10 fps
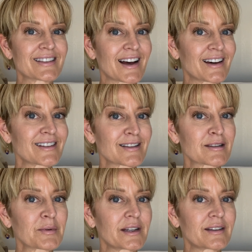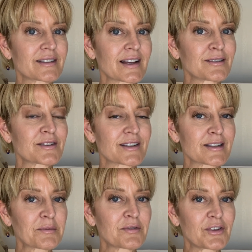as odd as this might sound to
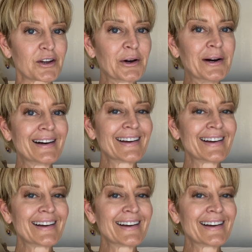some of you,